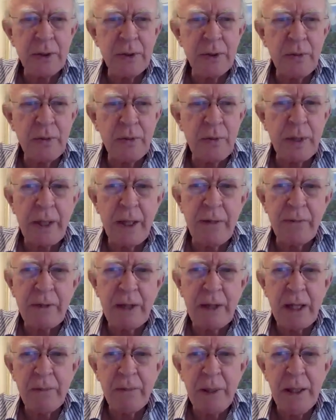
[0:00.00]
to when
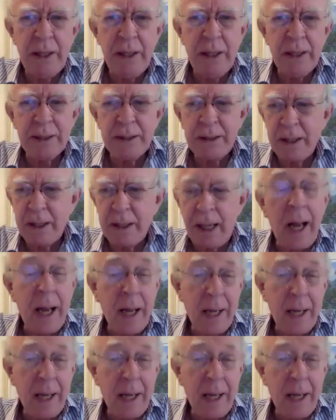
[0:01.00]
I've come in and said,